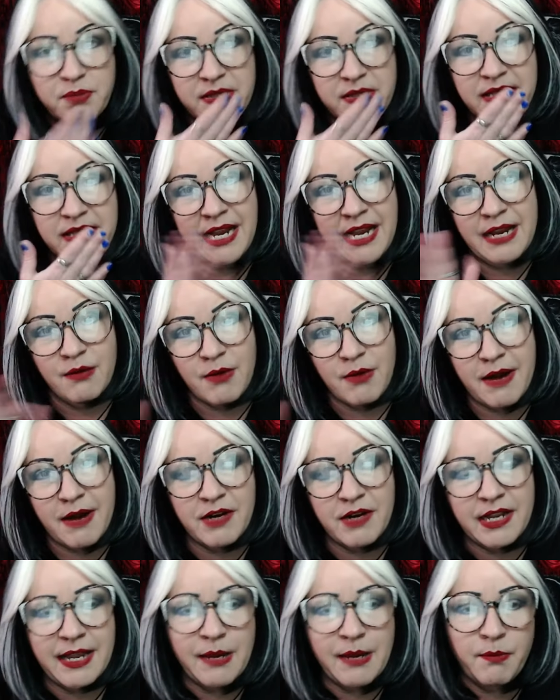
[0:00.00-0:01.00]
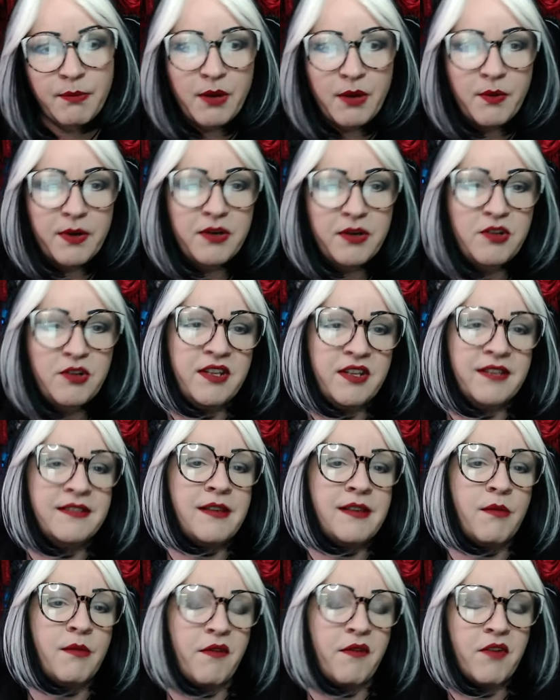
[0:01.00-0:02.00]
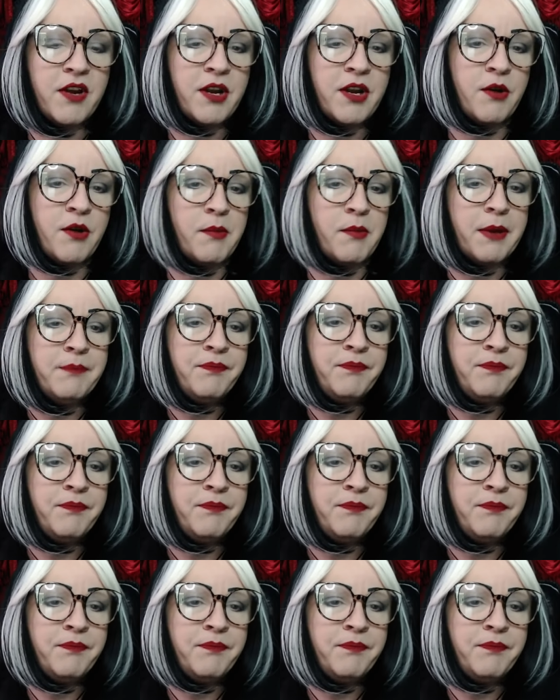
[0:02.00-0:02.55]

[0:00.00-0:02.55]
psst, hey, we're having a camp out. Why don't you kids come over? You know what